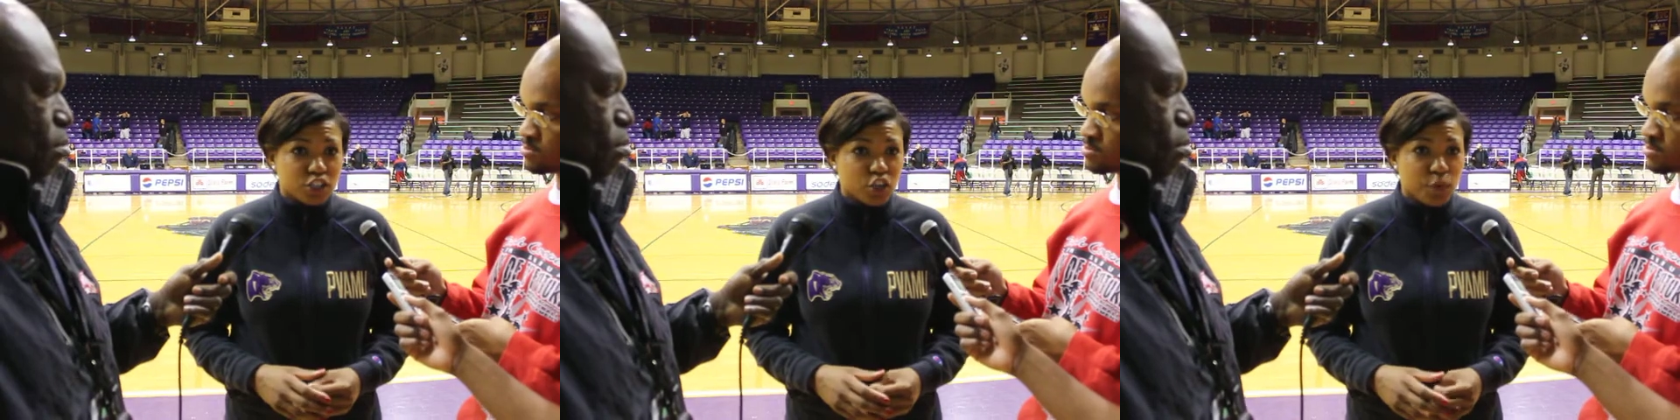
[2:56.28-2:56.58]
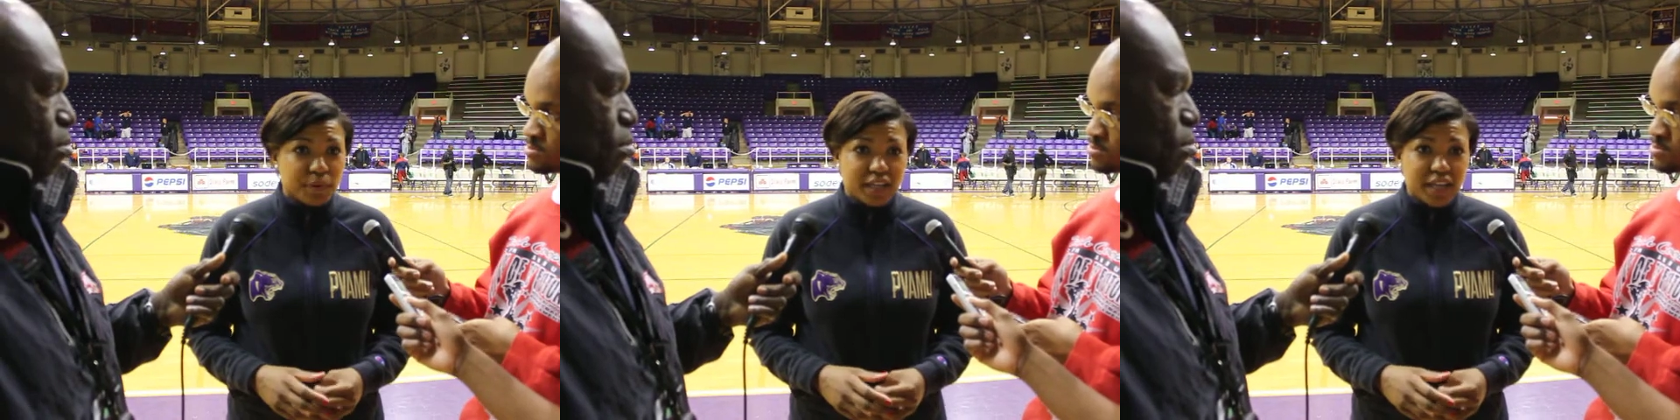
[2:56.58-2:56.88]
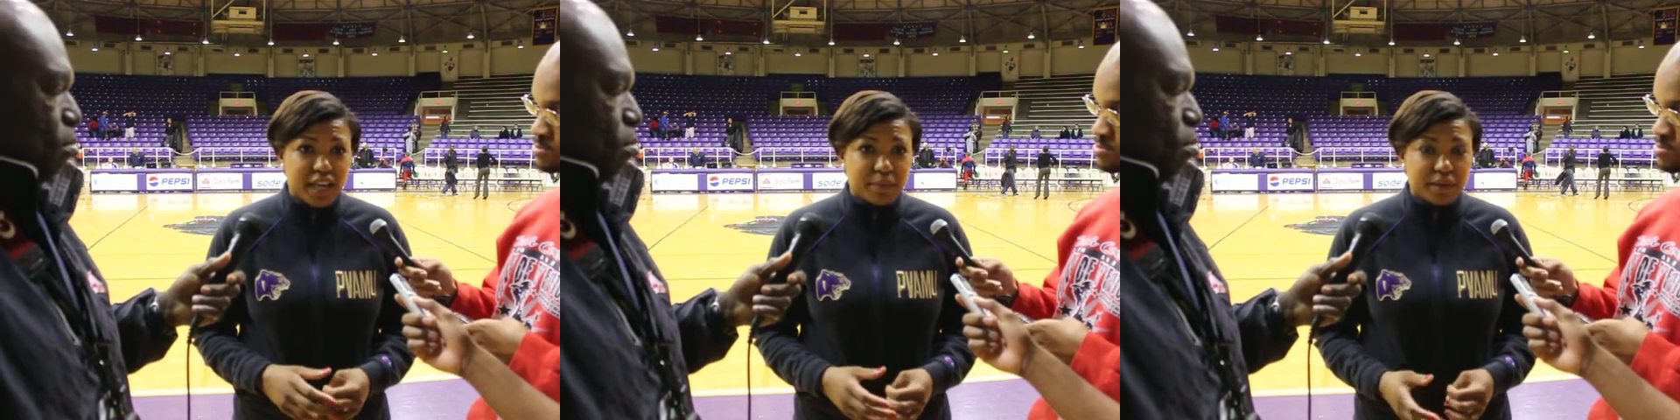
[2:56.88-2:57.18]
in the opening
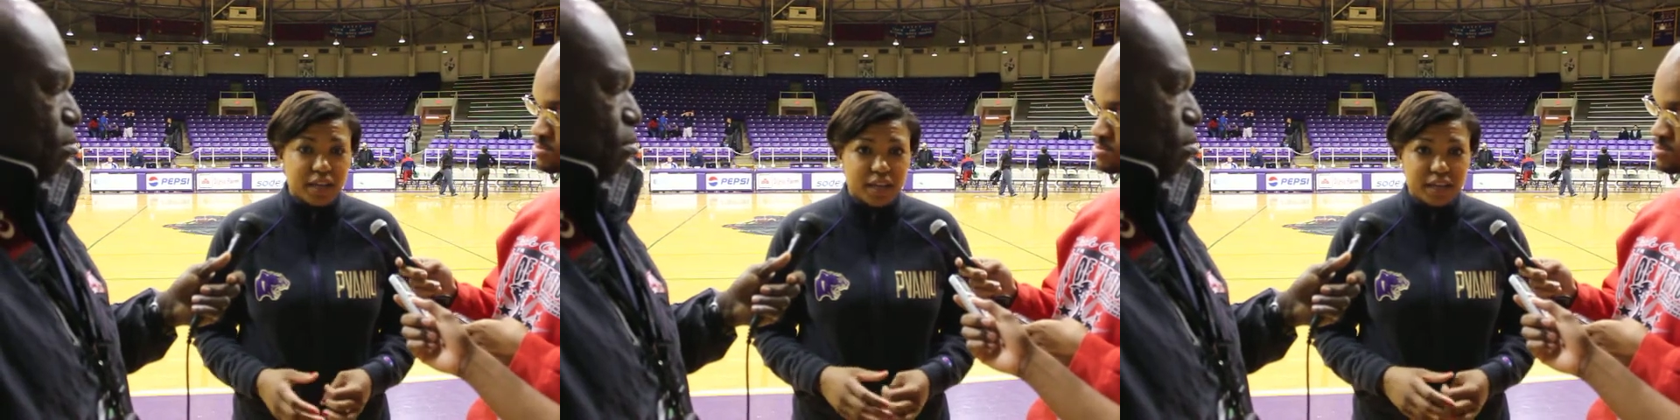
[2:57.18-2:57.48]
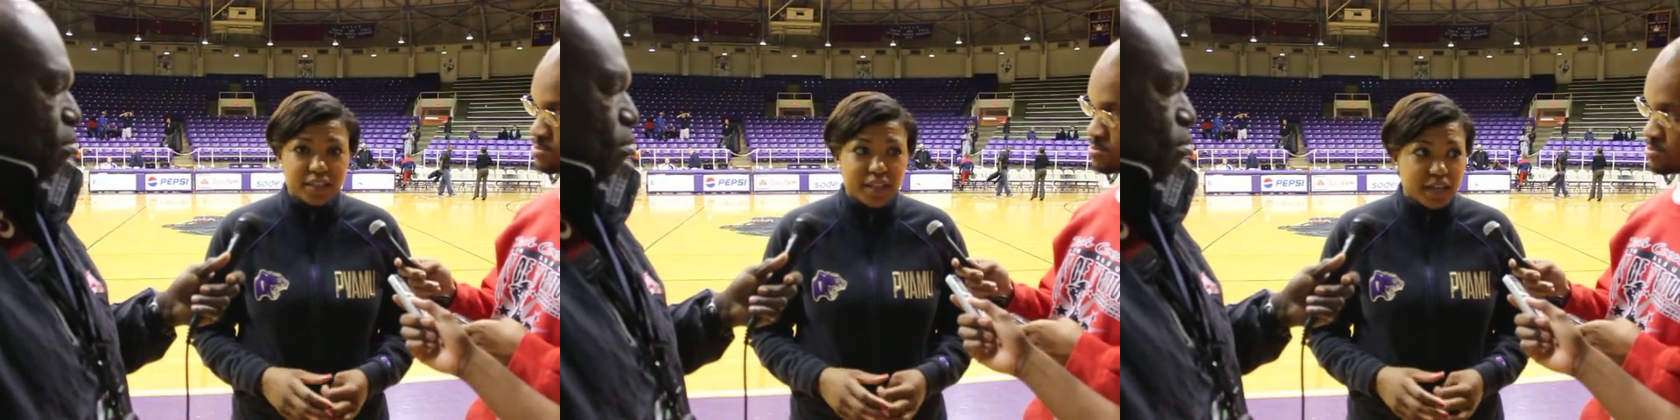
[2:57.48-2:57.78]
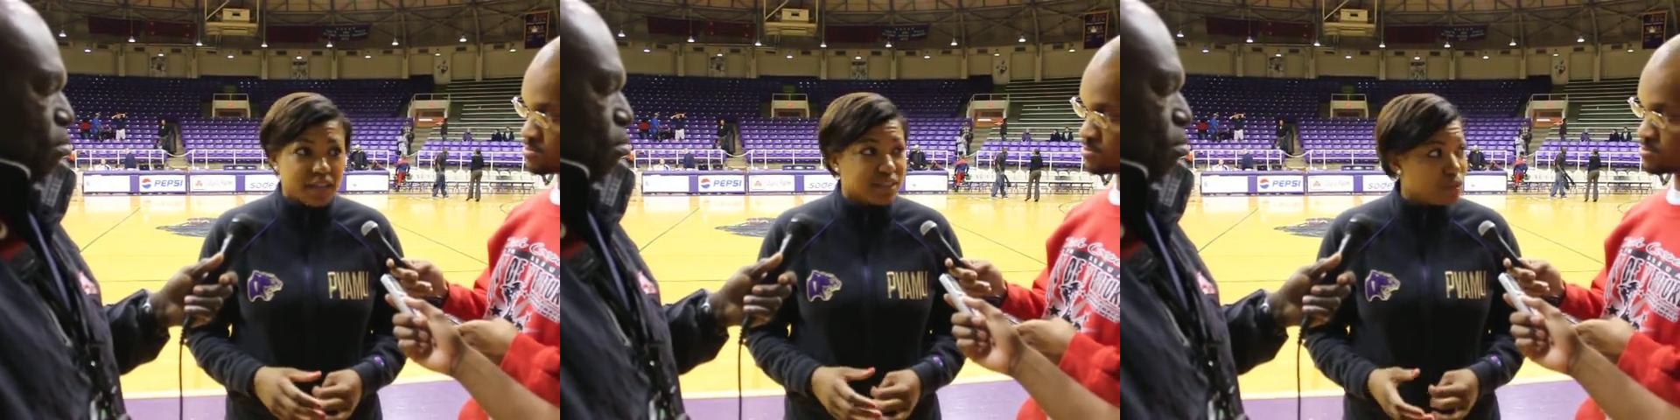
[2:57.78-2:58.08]
game, and
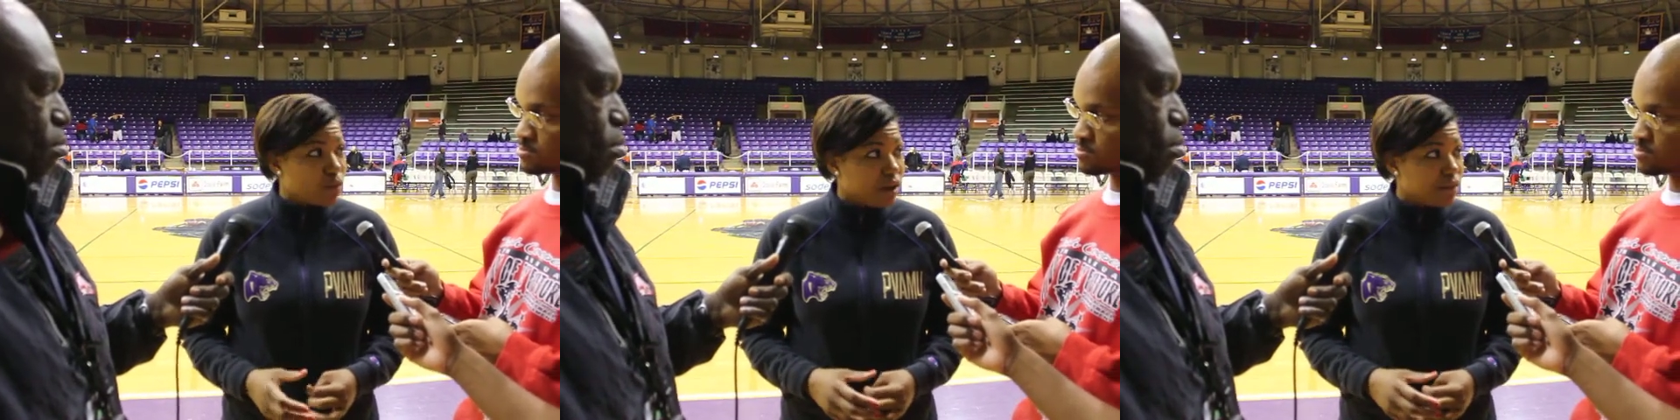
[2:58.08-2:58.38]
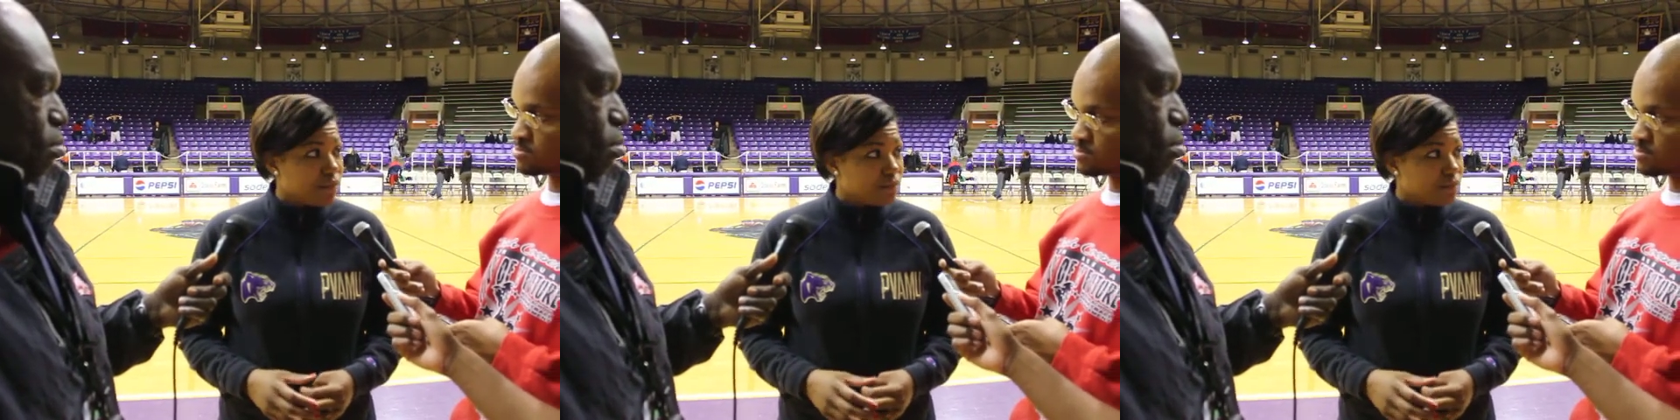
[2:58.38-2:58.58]
they did well.